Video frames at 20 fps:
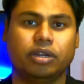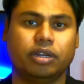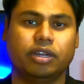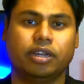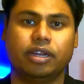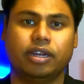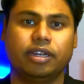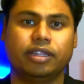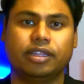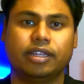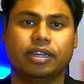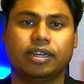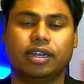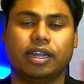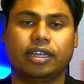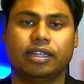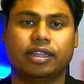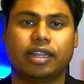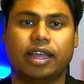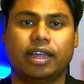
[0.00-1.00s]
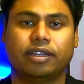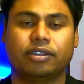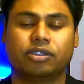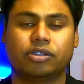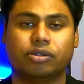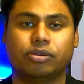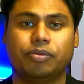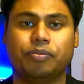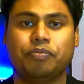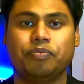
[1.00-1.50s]
and anything like that.
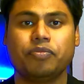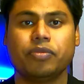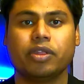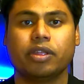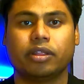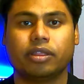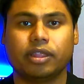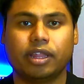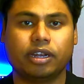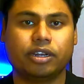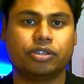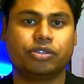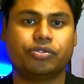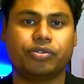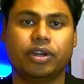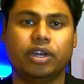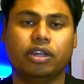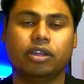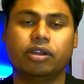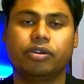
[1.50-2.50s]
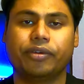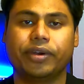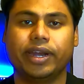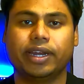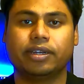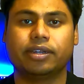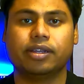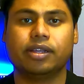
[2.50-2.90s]
So that is really great.